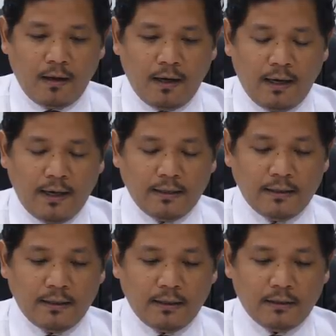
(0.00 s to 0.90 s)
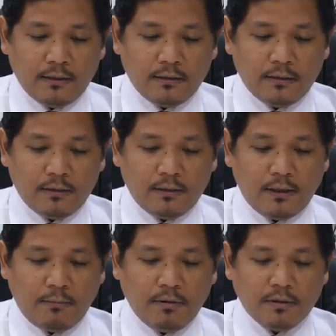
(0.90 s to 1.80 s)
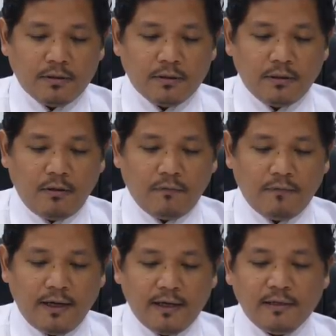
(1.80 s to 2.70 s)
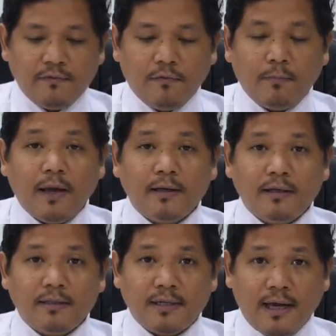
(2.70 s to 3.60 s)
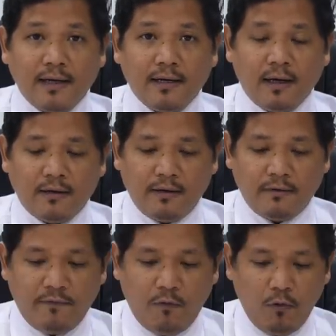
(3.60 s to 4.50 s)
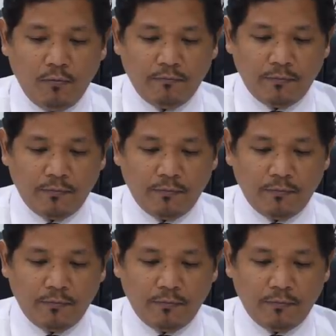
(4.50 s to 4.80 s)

and numbers of negative from that is 904.